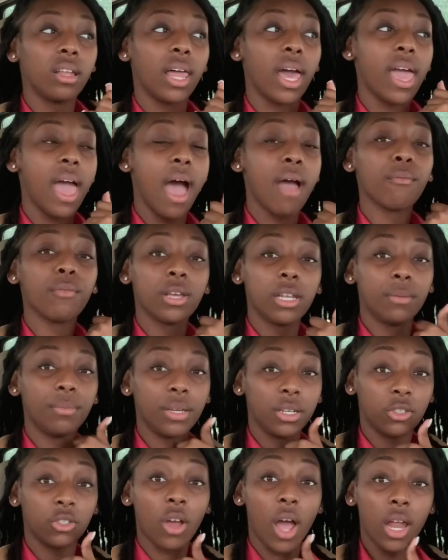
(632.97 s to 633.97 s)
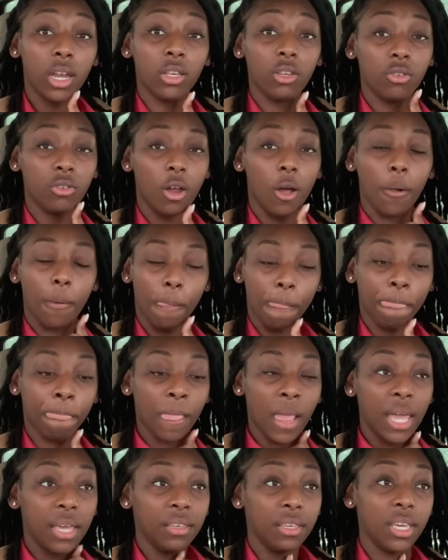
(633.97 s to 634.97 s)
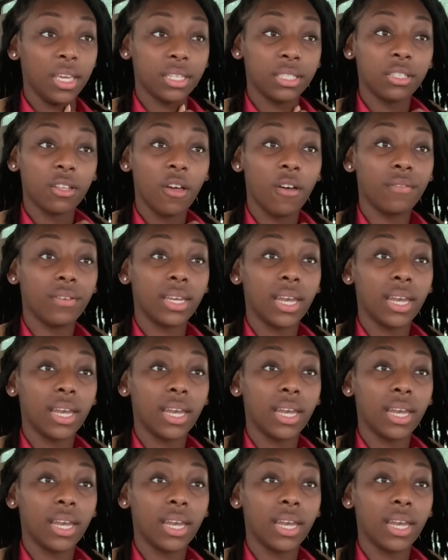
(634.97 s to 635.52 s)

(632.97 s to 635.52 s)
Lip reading: Like, I've really been trying to, you know, get stuff,